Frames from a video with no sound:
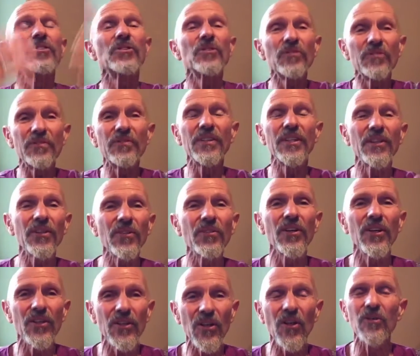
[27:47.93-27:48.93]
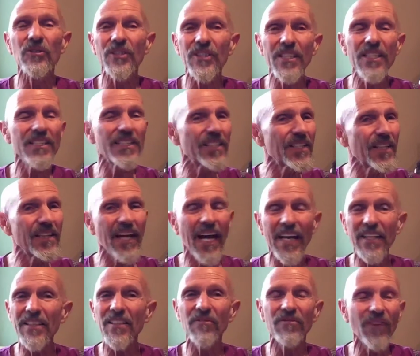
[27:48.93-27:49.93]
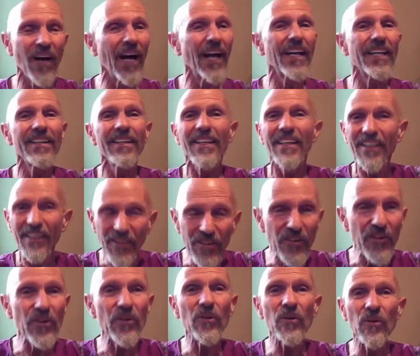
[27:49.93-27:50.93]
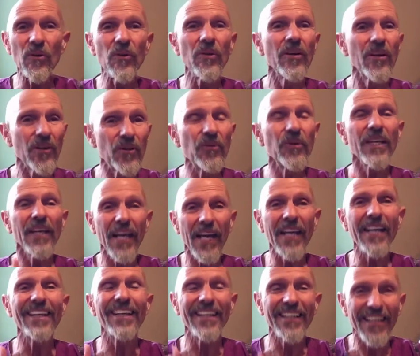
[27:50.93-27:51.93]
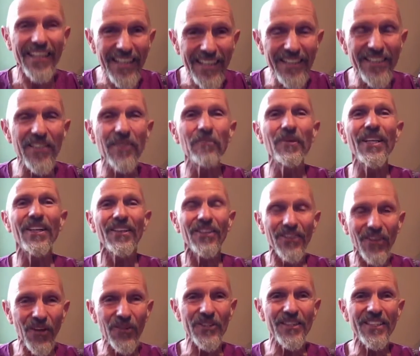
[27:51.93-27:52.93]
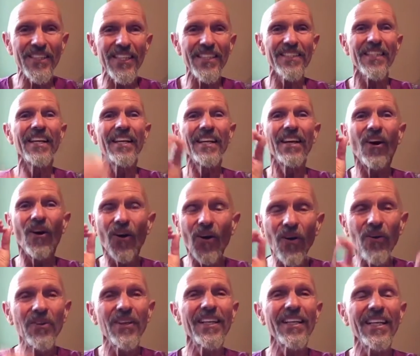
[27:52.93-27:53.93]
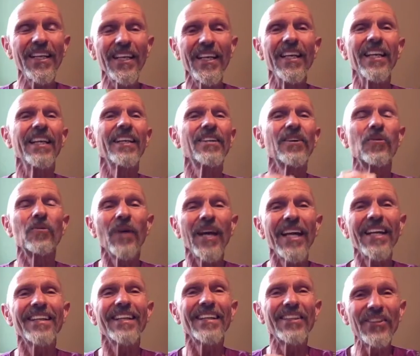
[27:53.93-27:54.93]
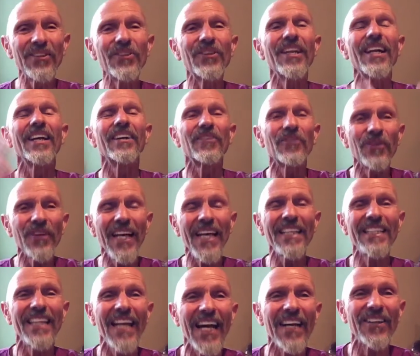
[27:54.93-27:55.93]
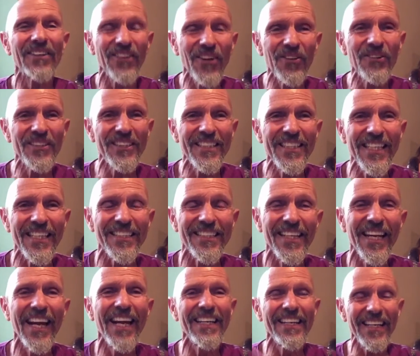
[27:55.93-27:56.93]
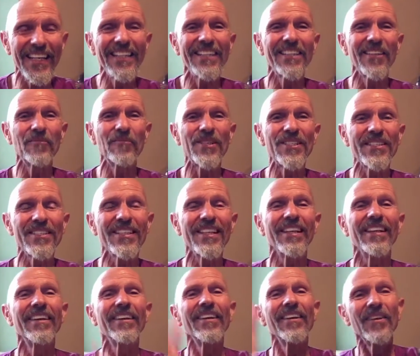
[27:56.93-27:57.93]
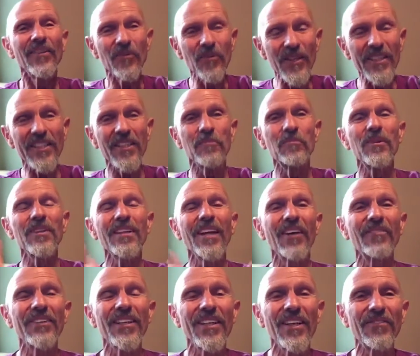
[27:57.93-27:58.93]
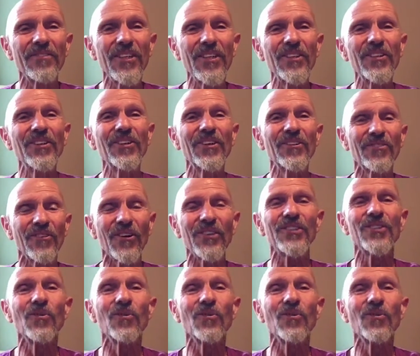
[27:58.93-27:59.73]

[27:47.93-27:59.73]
feel the closeness to that divine, you create an intimate closeness only in the way that you can create that closeness and intimacy with the beloved of the universe.